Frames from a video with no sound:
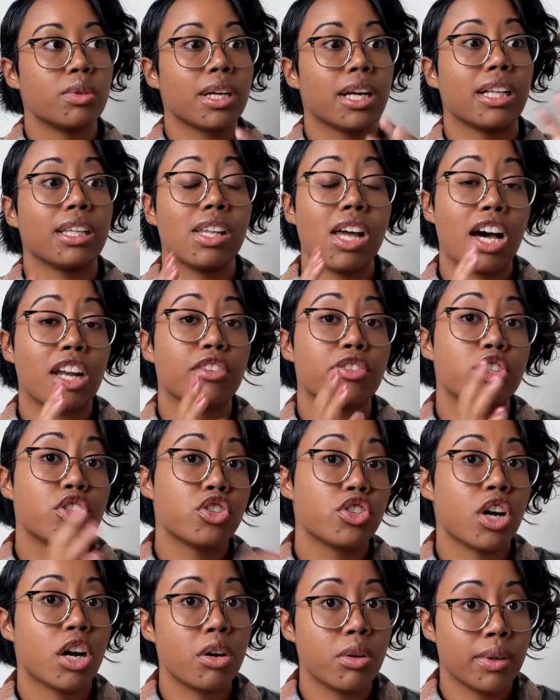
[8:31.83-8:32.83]
doing a lot
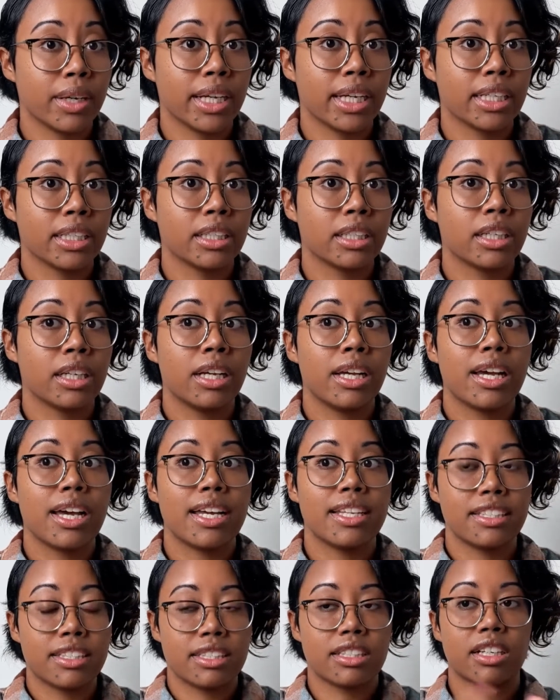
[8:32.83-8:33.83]
of showing
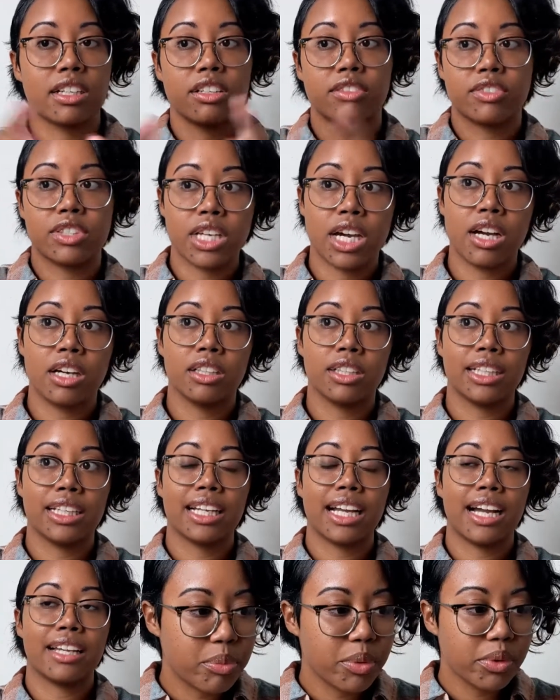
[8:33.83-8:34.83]
instead of
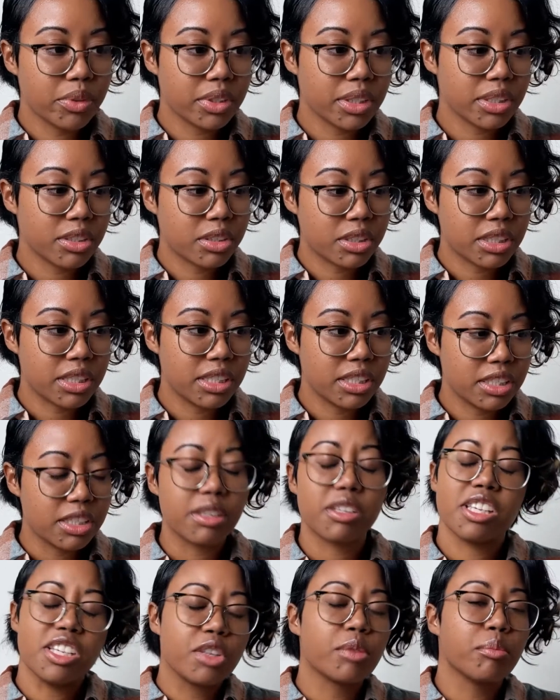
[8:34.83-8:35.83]
telling. The book is
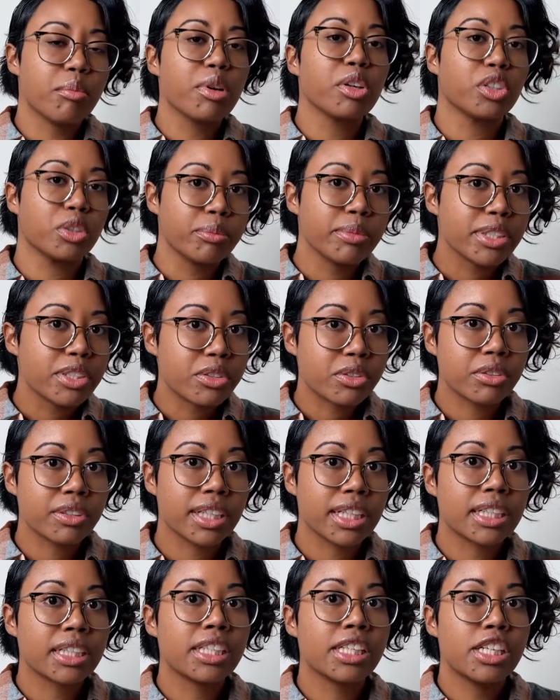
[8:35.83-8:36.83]
a murder
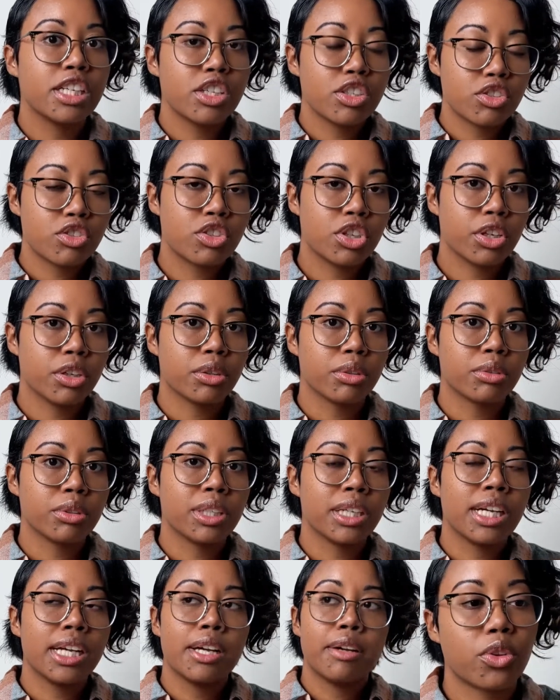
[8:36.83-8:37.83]
mystery
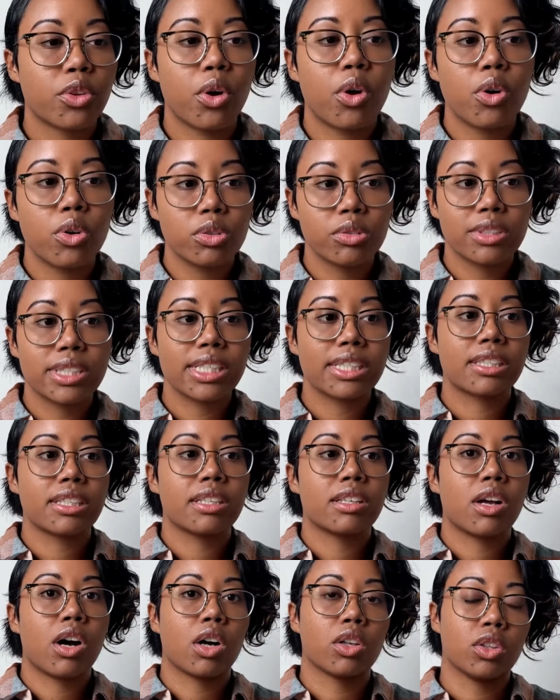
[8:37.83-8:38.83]
too. So the whole
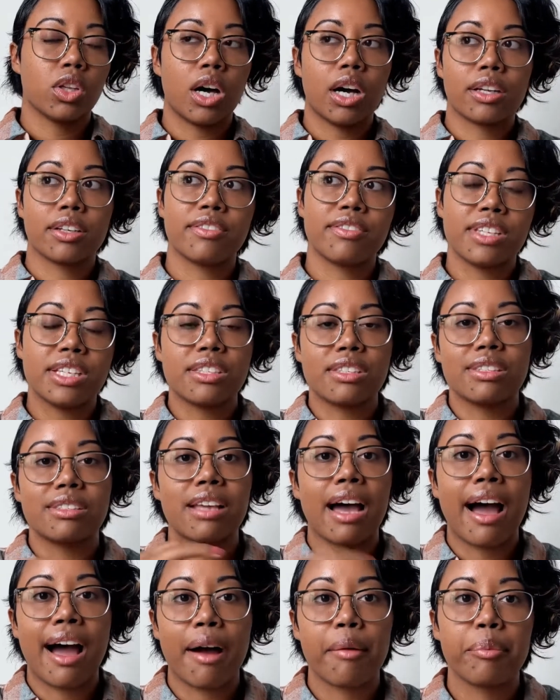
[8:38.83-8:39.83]
reason a lot of
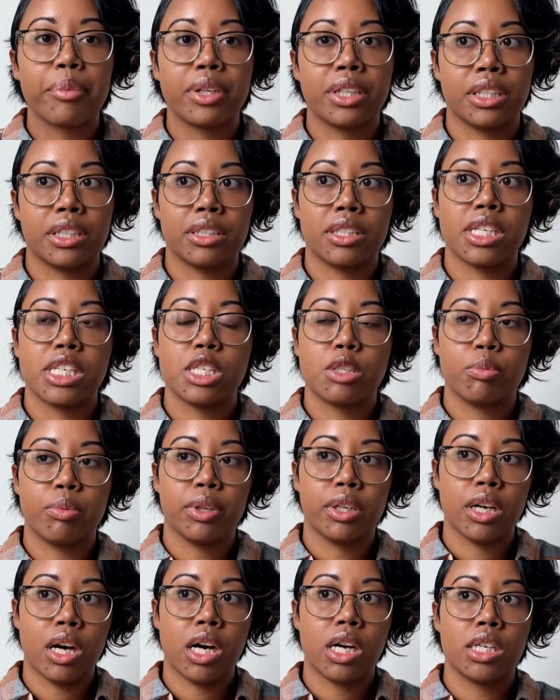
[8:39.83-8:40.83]
this is happening
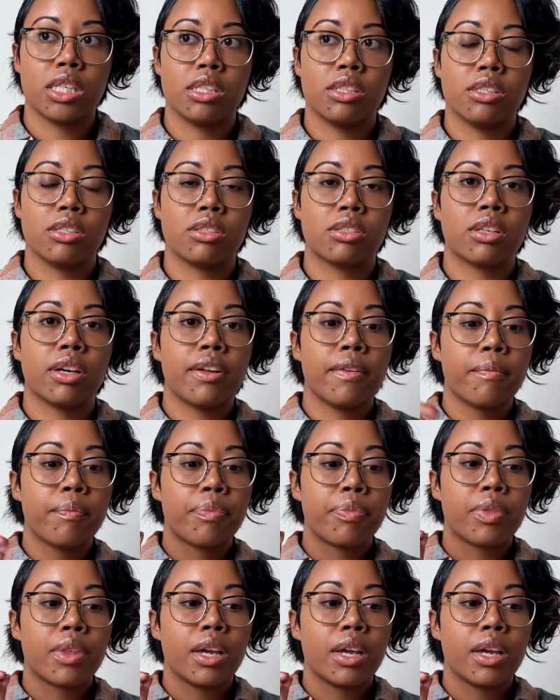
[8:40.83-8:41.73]
is because